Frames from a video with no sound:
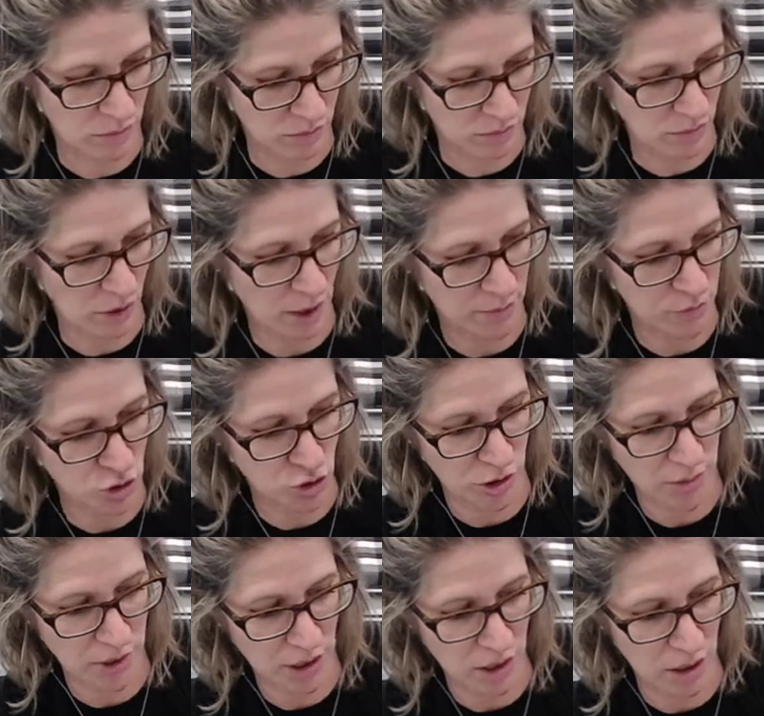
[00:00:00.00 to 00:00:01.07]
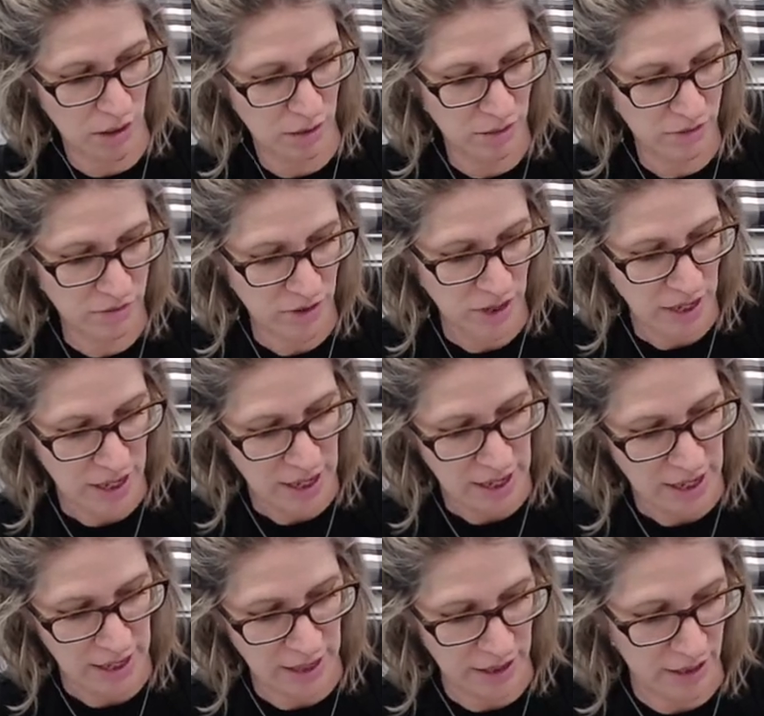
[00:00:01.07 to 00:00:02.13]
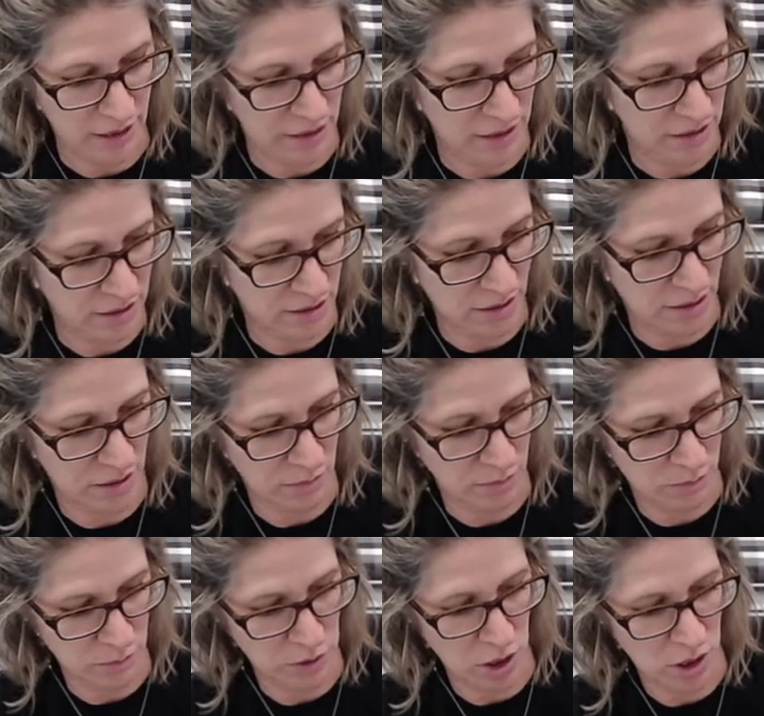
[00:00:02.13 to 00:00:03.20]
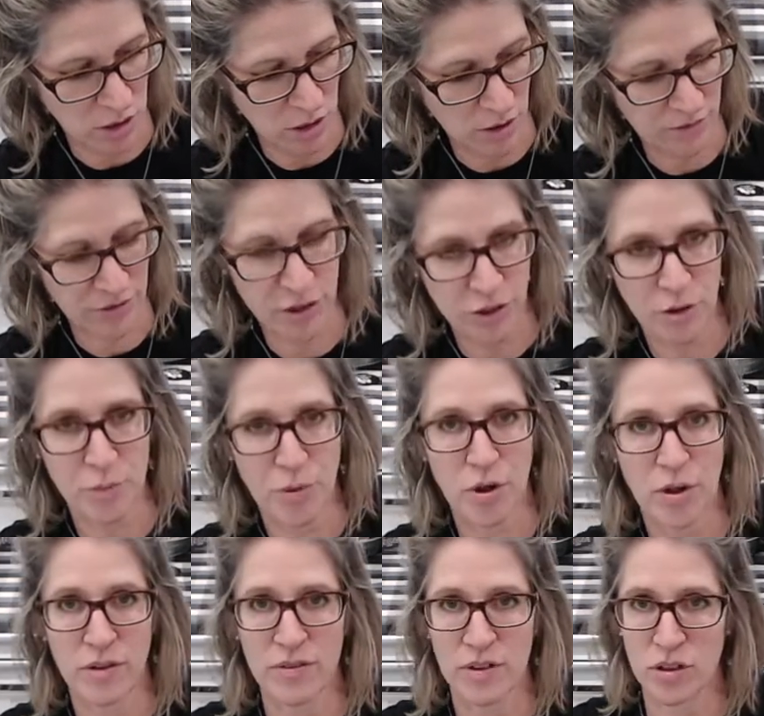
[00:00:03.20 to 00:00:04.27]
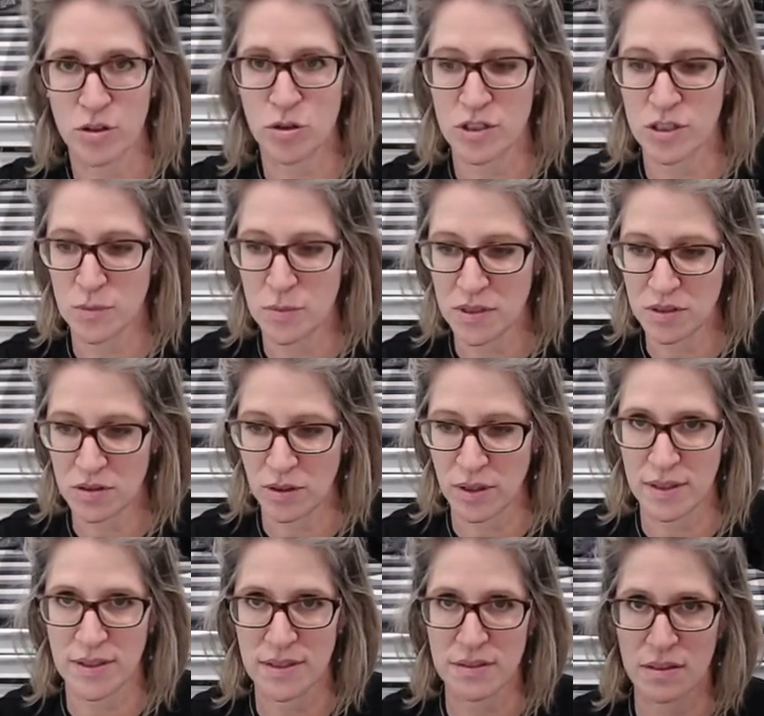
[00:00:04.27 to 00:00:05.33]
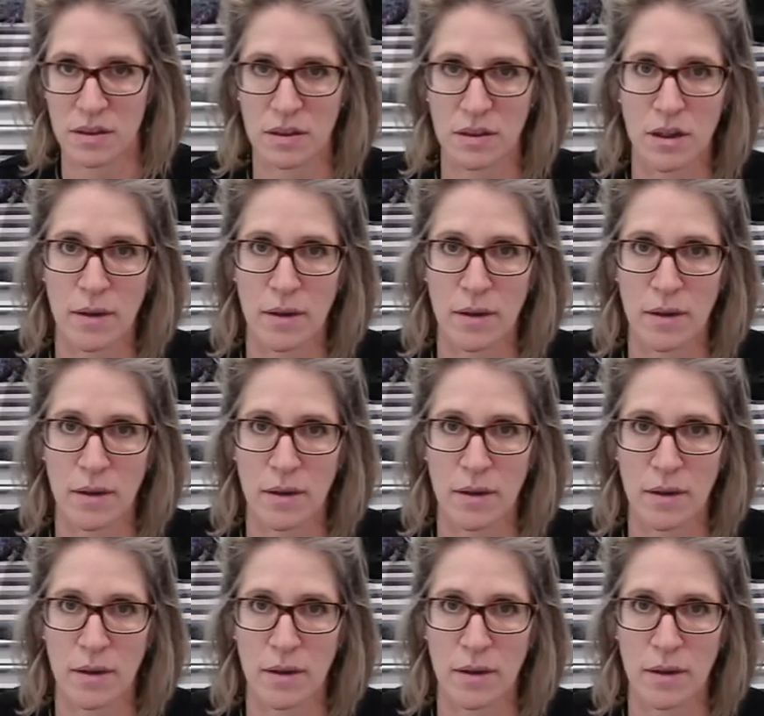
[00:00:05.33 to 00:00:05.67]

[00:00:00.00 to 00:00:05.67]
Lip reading: I'm dreaming of and block off here a part of the Christmas so that doesn't come